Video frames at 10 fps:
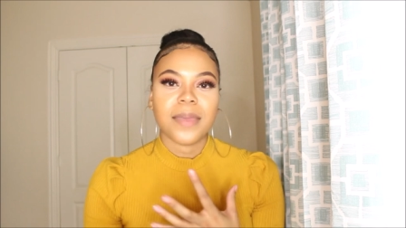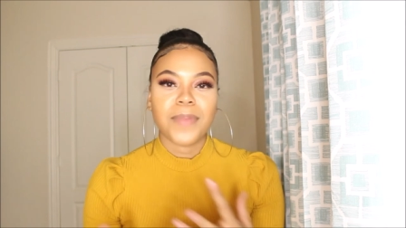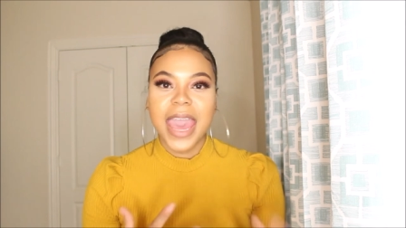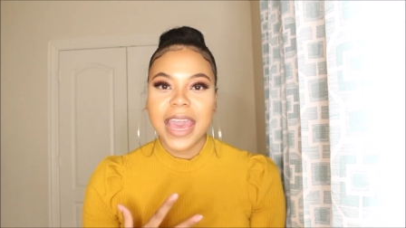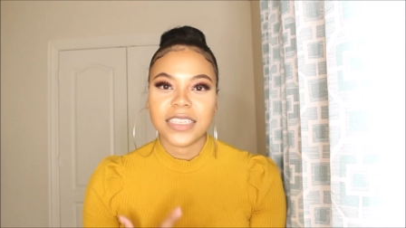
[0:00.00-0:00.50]

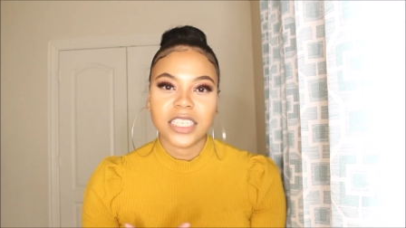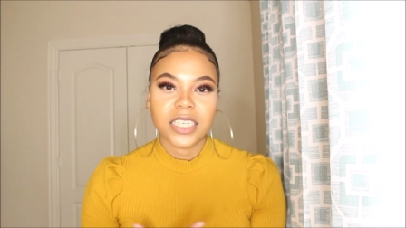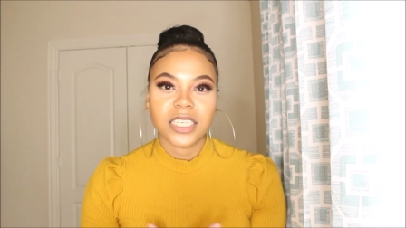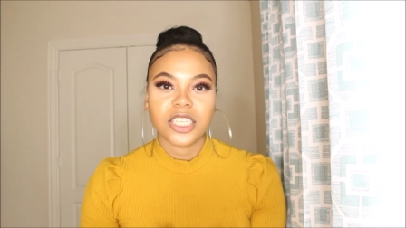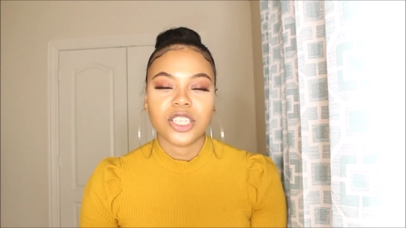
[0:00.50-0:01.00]

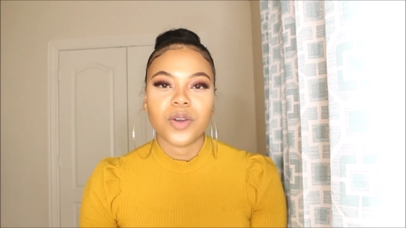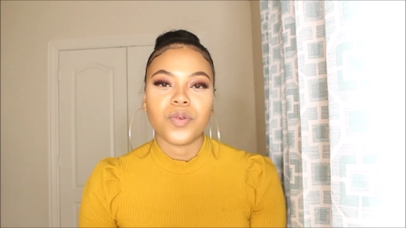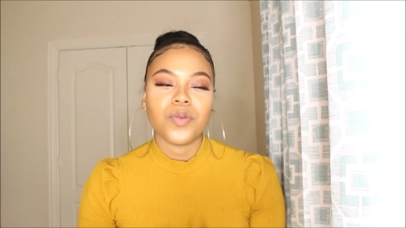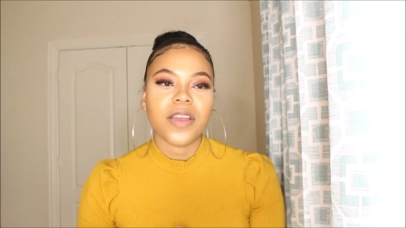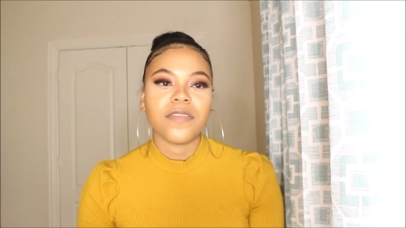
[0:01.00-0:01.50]
passage. So
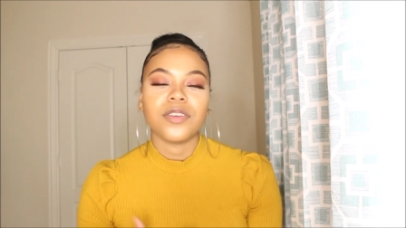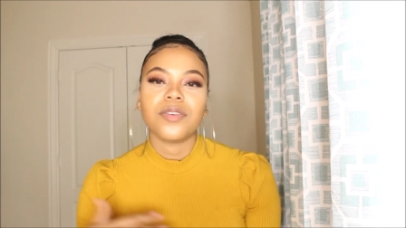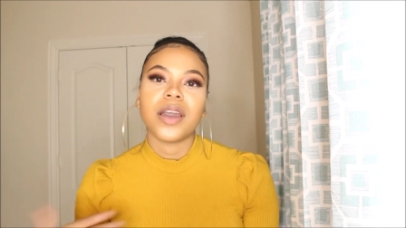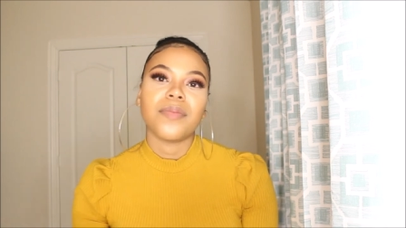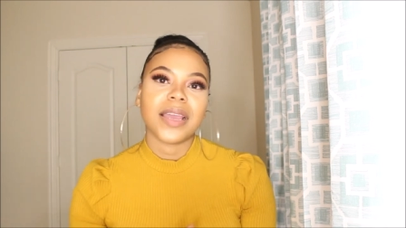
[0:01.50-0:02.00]
whoever
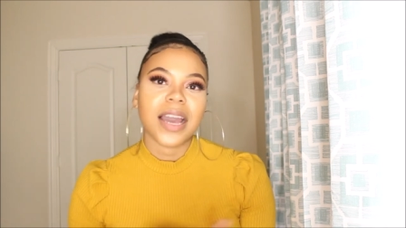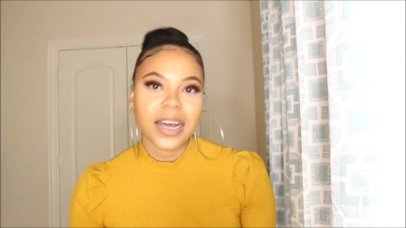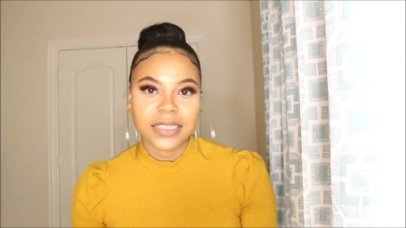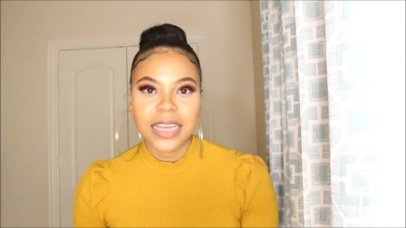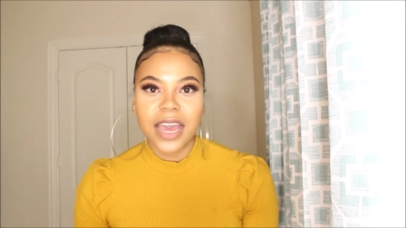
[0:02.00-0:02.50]
you come in
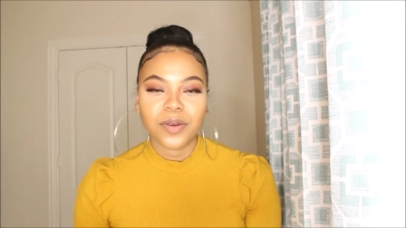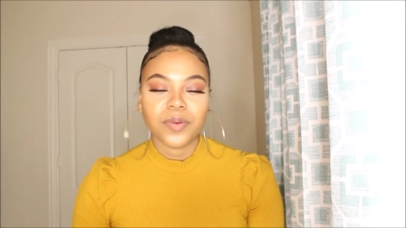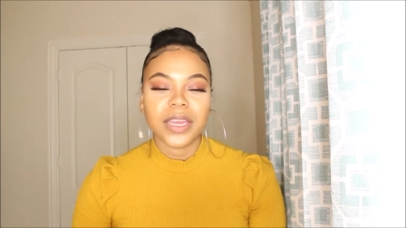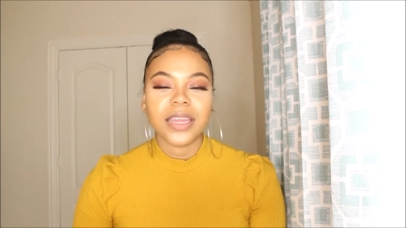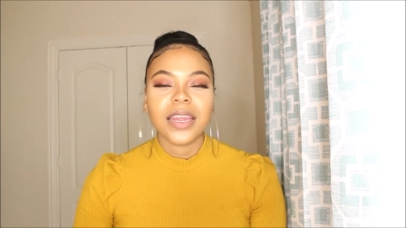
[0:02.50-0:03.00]

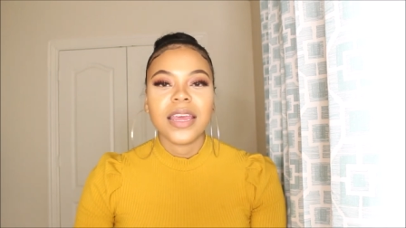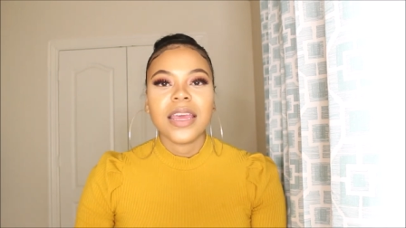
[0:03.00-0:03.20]
contact with,